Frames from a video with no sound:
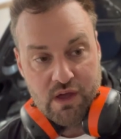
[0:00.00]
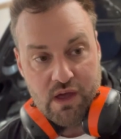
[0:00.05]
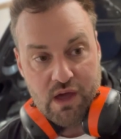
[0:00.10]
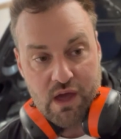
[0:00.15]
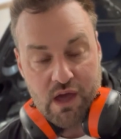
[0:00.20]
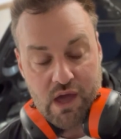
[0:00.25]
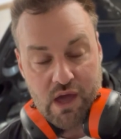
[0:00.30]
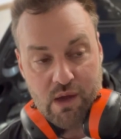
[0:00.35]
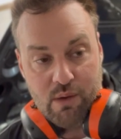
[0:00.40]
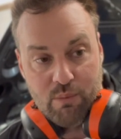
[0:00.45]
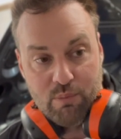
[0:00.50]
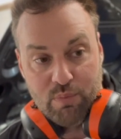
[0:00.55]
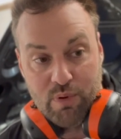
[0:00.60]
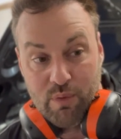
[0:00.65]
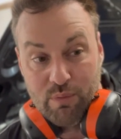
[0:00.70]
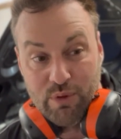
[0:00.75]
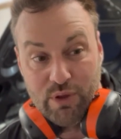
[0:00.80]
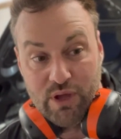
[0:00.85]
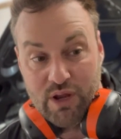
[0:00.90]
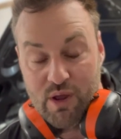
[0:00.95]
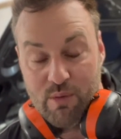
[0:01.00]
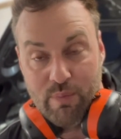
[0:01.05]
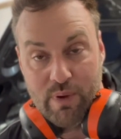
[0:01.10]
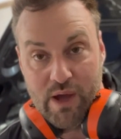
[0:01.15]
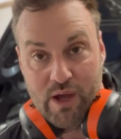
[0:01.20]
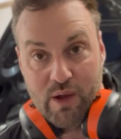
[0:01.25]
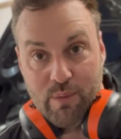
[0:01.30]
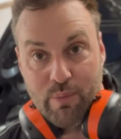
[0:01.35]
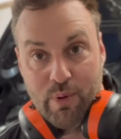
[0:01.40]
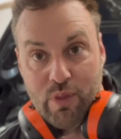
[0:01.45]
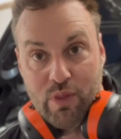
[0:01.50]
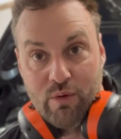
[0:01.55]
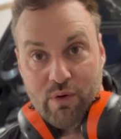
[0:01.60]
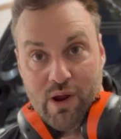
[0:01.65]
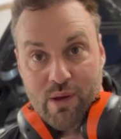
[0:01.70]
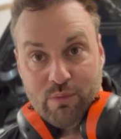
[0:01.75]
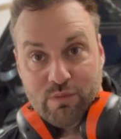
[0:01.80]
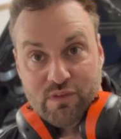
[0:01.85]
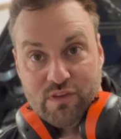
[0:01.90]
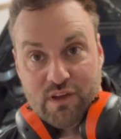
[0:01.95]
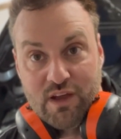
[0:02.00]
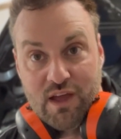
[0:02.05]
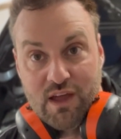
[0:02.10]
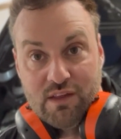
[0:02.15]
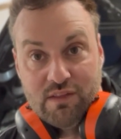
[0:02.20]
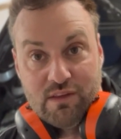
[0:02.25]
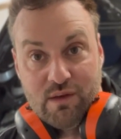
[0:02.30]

Probably get it back up on the ramps again,